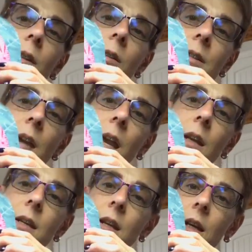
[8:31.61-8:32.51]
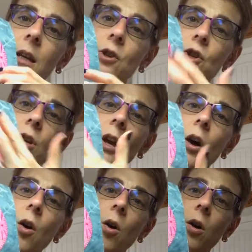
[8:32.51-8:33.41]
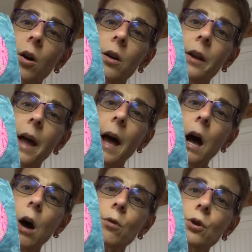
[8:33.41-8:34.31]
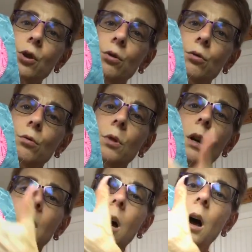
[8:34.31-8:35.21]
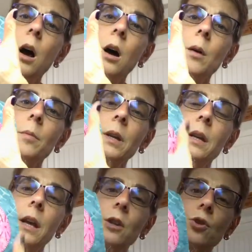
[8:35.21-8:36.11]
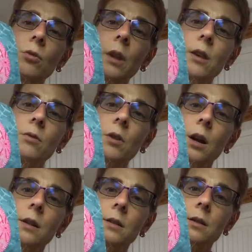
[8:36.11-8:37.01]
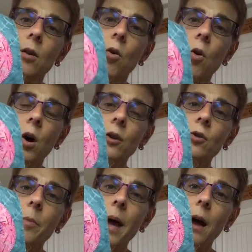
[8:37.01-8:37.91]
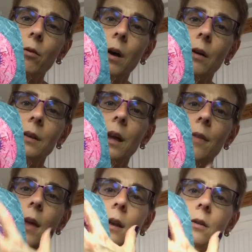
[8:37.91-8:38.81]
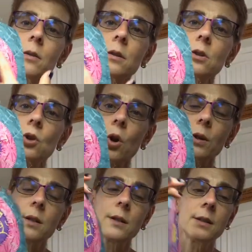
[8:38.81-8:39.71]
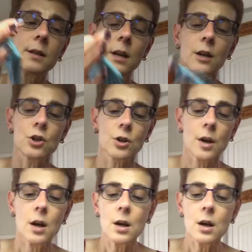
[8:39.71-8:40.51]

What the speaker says: a little take and teach on how to get your laser cuts on the background and then start to stitch.